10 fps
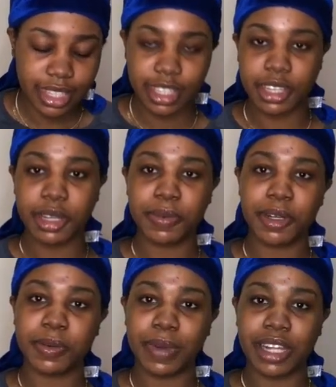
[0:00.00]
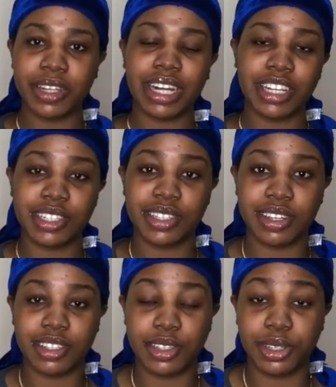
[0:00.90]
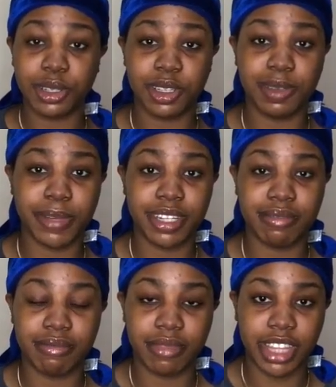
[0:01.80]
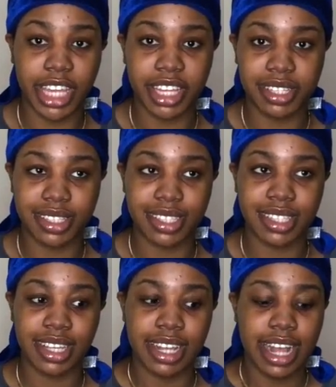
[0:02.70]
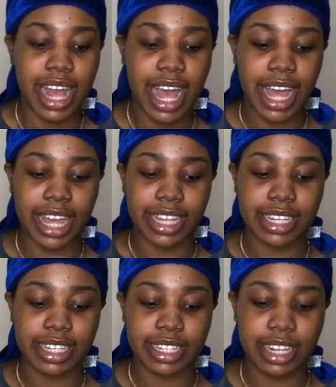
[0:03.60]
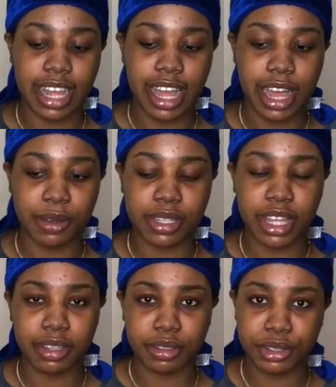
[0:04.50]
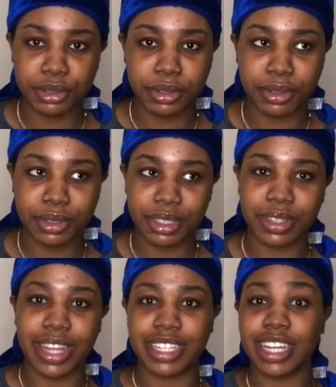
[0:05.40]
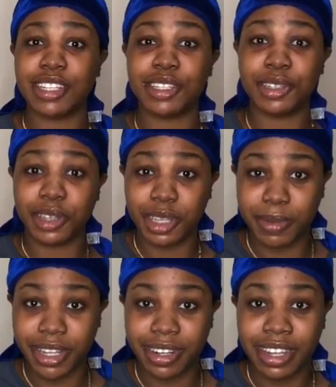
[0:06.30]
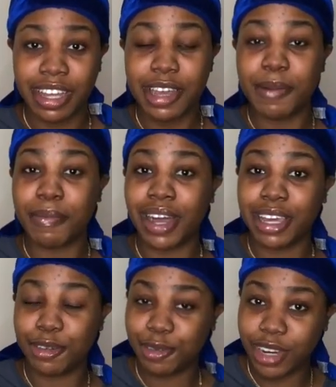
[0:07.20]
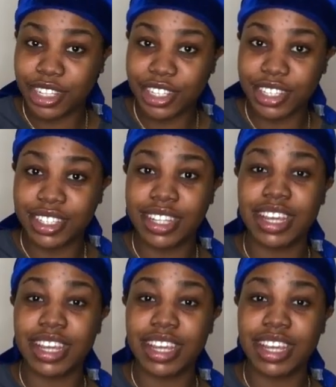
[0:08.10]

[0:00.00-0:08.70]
you know what, why don't I just start to document things? And I was like, sure. So I decided to document my freshers.